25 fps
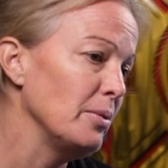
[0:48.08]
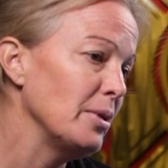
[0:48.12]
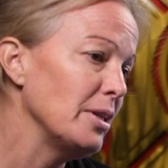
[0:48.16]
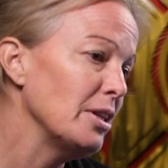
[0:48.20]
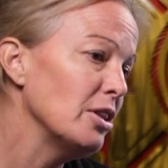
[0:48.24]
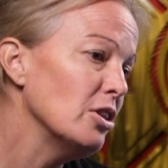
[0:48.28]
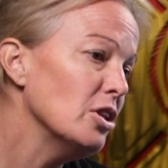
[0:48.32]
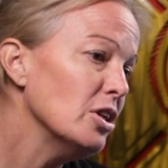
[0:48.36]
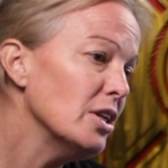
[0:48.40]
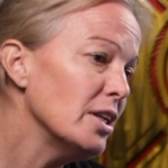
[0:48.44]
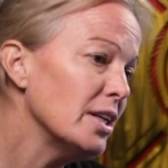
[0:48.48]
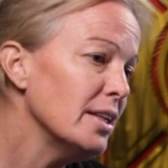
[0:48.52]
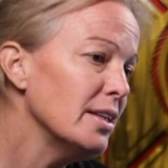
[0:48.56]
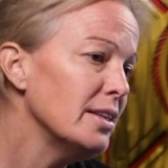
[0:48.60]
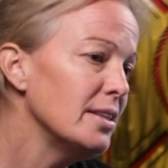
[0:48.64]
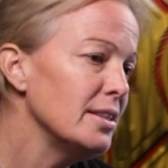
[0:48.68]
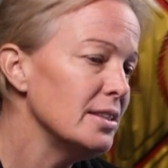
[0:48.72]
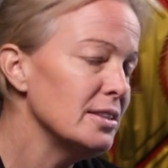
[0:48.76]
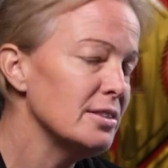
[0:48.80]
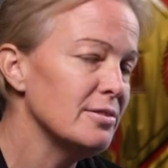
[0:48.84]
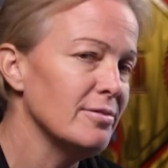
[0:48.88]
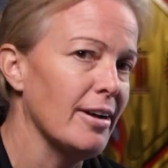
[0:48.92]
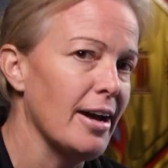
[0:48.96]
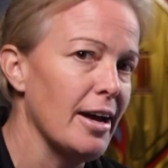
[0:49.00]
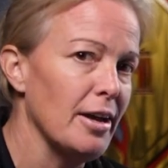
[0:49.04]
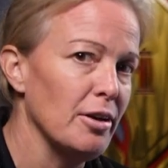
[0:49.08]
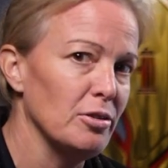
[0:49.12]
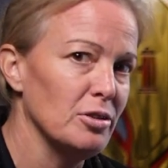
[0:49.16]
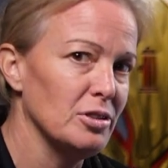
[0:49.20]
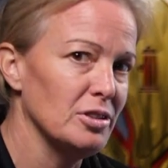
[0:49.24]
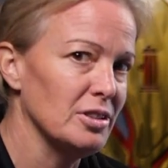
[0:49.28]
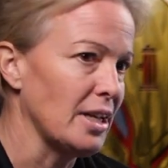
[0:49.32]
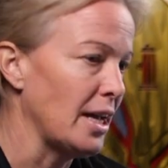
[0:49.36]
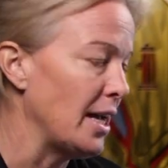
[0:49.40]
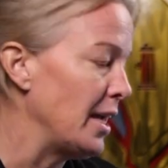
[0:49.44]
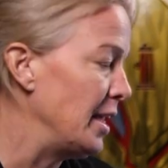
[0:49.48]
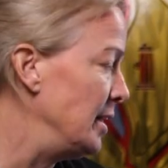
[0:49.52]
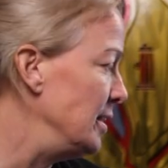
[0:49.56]
we look at these vital
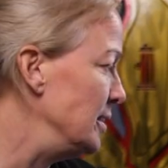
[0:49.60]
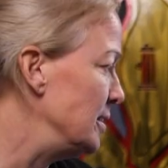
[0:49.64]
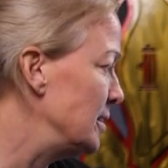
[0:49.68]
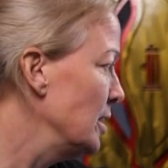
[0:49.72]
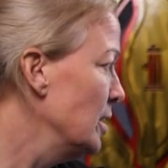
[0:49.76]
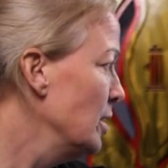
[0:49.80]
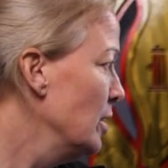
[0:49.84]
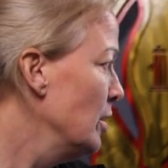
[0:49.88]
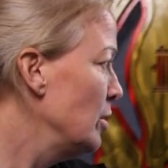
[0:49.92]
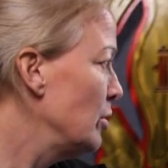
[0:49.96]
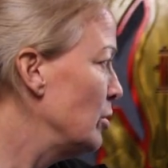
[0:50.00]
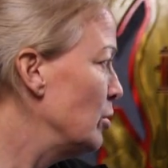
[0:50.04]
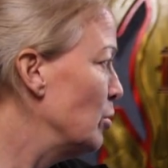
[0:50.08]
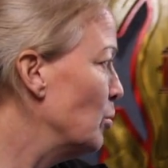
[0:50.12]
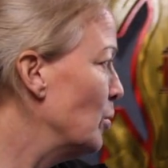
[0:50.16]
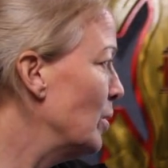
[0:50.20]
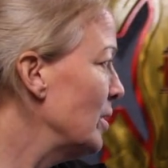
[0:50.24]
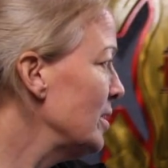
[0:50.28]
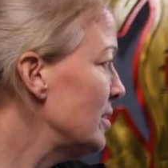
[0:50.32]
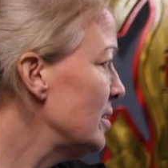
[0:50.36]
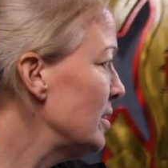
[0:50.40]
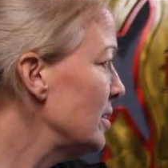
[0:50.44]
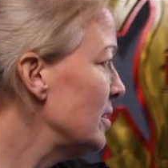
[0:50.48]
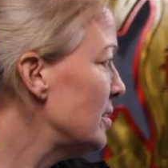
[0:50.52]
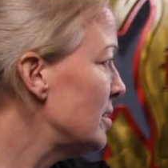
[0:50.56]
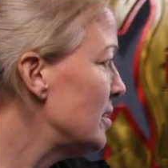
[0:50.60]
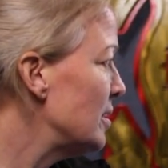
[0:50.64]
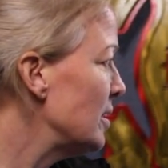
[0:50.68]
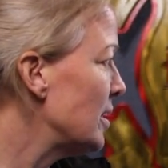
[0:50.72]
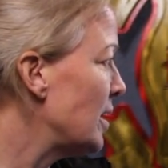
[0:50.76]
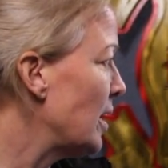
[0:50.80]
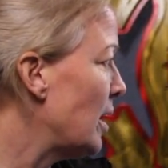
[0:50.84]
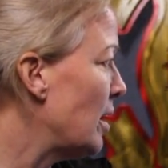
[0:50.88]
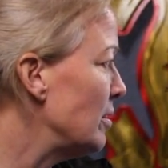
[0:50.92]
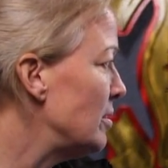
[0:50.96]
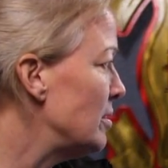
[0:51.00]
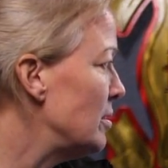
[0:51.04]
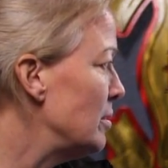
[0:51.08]
signs, the ones that
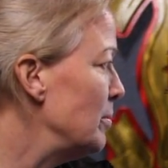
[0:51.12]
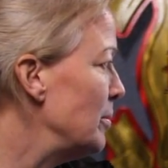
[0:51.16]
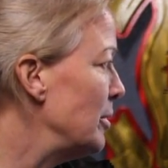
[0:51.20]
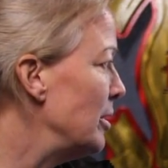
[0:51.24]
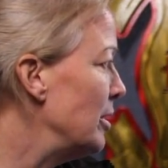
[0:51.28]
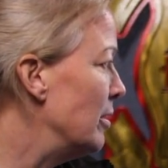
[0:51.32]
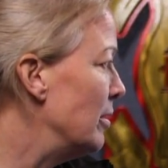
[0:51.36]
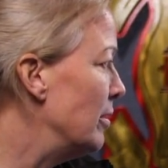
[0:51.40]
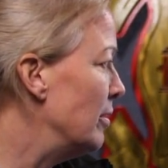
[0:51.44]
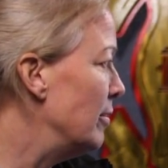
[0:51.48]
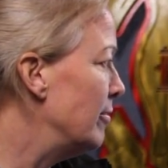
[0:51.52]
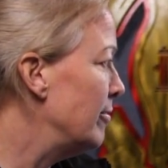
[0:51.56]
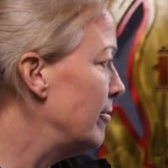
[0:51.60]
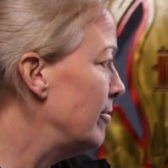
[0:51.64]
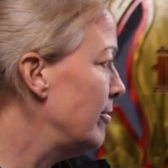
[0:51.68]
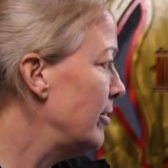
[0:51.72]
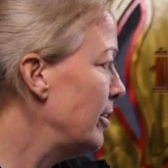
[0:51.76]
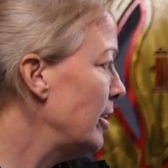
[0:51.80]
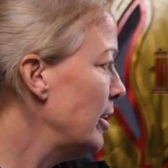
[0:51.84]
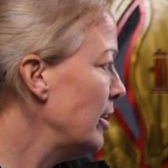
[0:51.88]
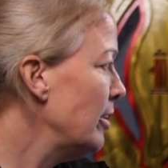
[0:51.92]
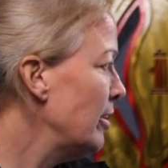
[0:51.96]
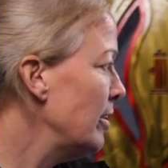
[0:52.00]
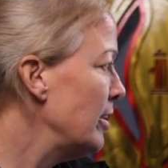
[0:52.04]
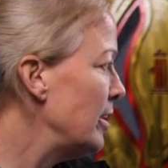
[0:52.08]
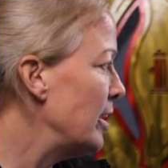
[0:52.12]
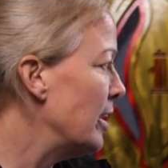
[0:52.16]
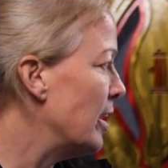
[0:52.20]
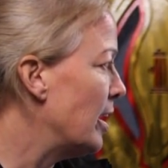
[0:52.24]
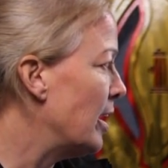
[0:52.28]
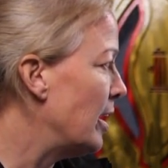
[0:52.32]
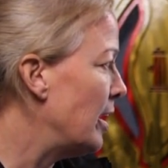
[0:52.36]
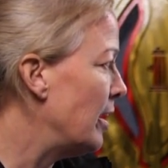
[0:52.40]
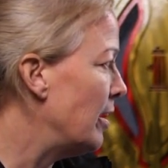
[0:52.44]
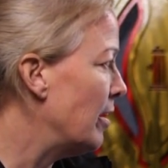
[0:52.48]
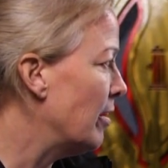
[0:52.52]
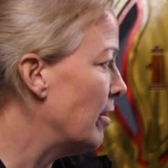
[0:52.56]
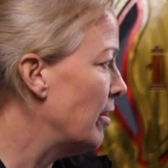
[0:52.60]
stick out to me are a very
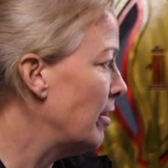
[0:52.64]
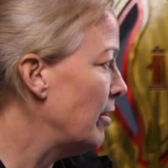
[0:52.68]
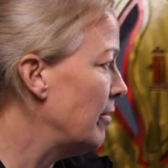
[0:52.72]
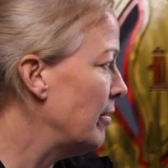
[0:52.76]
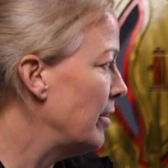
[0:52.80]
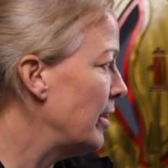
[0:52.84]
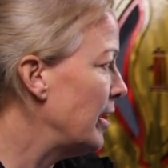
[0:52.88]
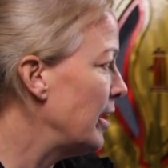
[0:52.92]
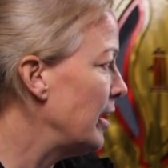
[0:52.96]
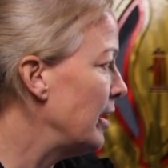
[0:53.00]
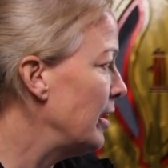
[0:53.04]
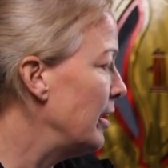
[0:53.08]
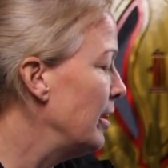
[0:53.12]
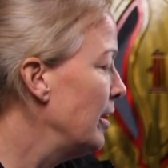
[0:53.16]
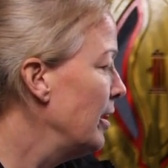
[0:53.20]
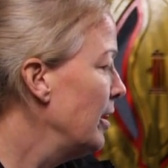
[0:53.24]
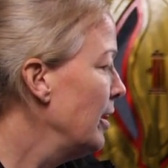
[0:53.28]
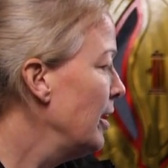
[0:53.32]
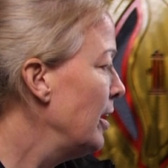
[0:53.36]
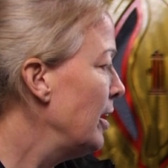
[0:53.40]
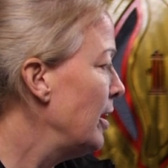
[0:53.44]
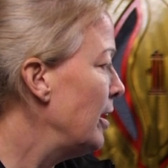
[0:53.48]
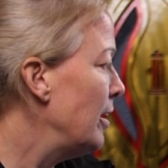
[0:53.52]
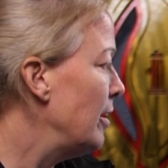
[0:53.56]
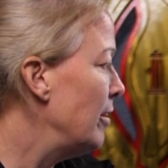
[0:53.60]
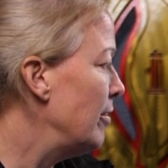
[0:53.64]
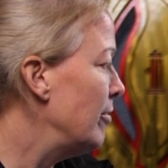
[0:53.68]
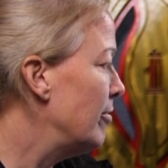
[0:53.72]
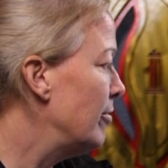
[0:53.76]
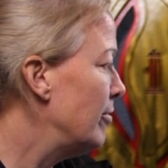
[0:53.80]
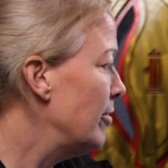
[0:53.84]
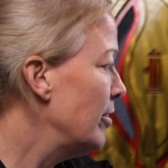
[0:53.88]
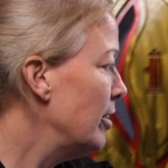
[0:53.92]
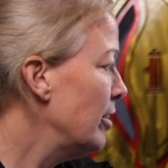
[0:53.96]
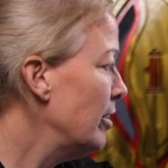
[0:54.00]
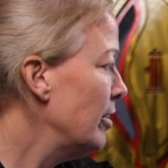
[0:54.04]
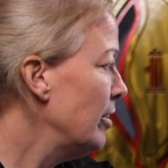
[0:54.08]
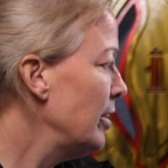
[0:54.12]
high heart rate, a
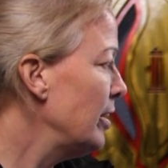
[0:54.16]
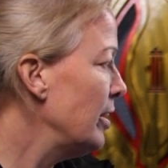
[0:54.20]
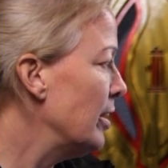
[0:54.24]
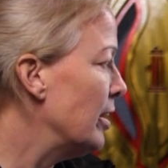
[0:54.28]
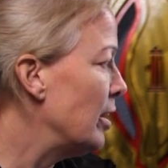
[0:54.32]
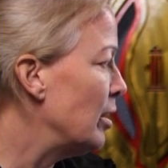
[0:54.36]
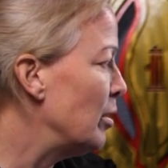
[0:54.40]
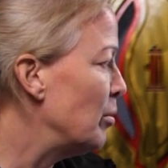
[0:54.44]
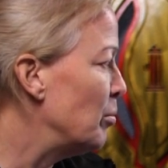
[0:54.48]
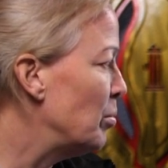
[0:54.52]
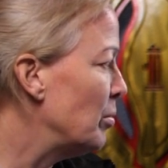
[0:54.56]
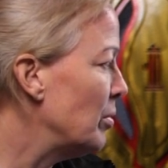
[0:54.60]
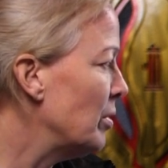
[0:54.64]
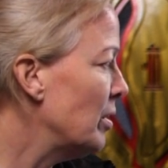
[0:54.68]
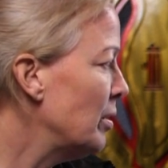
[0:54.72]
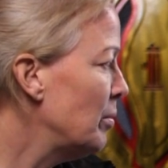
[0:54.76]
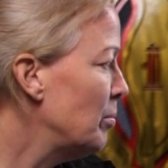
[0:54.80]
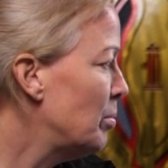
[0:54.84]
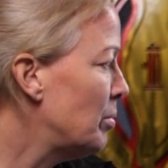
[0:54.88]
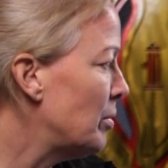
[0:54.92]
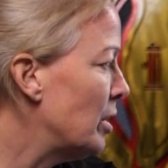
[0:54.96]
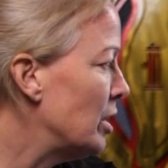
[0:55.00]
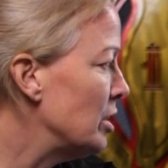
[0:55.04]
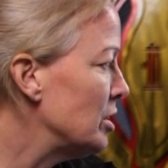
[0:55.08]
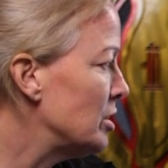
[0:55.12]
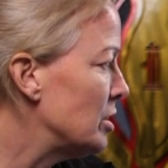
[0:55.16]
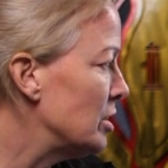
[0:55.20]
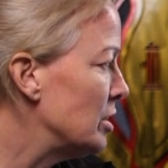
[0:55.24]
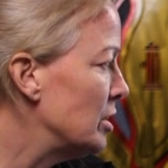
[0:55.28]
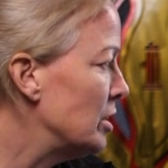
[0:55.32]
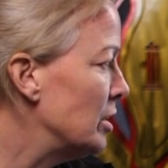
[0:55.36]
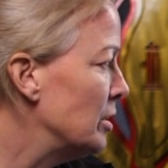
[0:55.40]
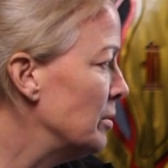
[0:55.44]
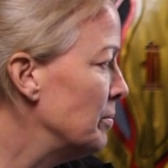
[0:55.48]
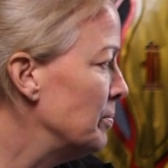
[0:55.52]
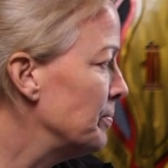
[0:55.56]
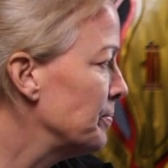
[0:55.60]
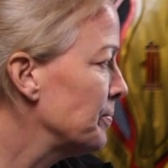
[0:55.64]
very high blood
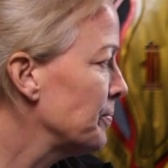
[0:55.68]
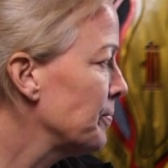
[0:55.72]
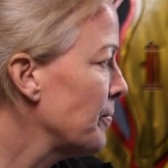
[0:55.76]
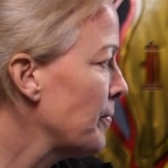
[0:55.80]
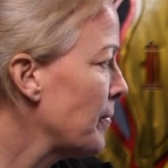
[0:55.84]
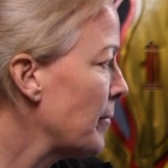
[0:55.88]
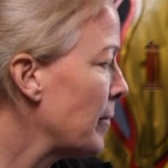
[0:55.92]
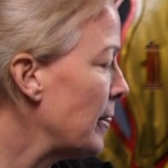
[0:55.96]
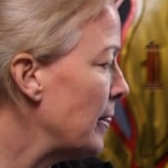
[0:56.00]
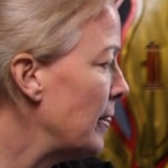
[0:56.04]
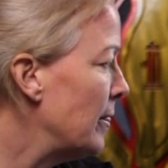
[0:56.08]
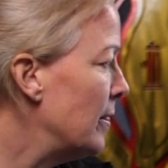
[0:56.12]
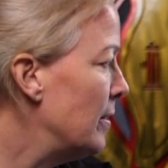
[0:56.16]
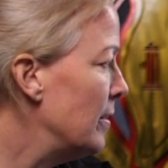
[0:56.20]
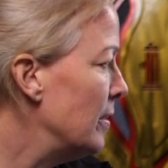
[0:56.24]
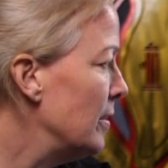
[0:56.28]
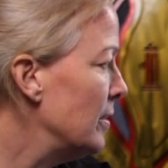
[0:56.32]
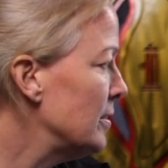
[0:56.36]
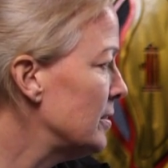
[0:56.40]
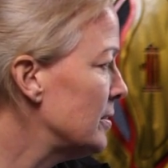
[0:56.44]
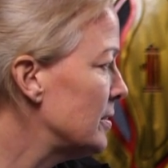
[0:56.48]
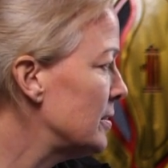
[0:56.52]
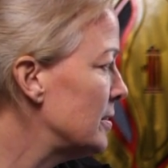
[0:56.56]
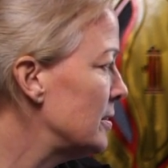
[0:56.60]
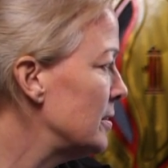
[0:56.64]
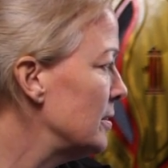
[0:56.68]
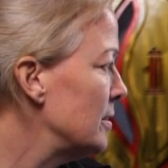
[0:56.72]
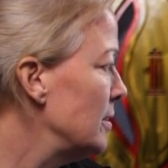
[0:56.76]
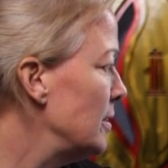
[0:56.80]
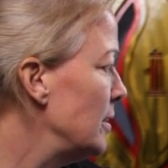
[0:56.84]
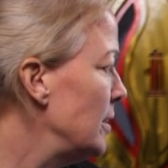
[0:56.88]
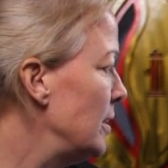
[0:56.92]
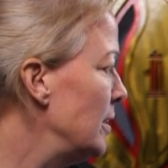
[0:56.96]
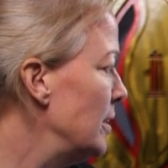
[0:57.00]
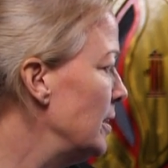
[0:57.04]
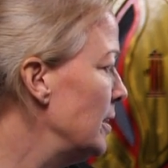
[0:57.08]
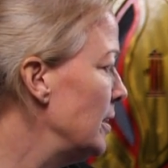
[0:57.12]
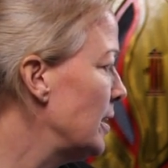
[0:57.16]
pressure. This
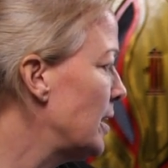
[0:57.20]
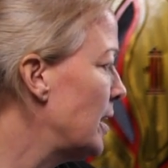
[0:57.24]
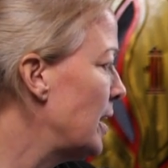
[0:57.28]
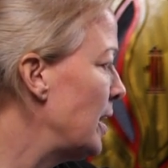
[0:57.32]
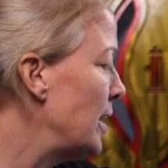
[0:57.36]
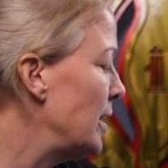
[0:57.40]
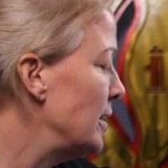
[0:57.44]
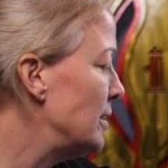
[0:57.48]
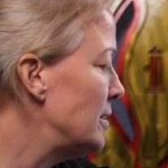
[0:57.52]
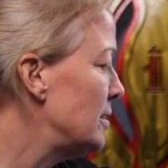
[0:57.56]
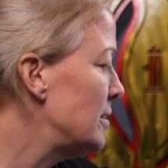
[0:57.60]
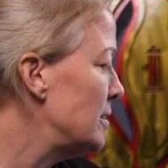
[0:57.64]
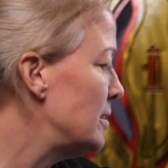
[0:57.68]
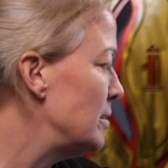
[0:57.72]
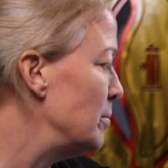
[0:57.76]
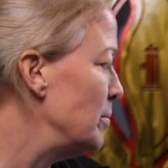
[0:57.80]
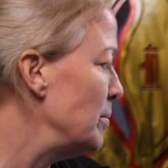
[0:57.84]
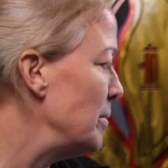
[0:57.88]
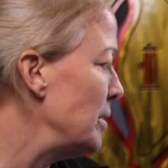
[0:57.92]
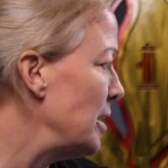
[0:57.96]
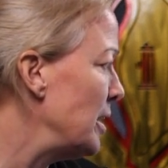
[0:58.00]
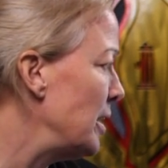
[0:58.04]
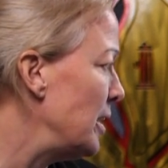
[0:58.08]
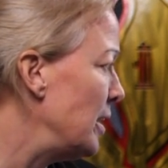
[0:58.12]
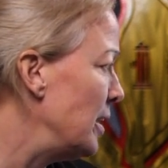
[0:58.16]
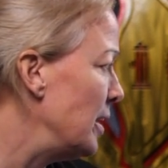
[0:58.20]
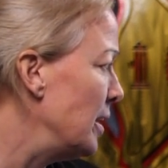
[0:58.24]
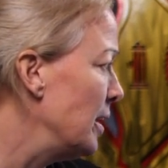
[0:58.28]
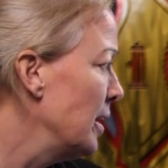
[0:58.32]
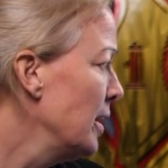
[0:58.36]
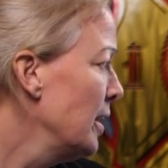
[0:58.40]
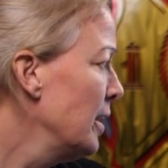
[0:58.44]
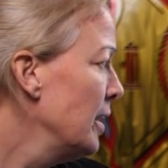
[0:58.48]
indicates to me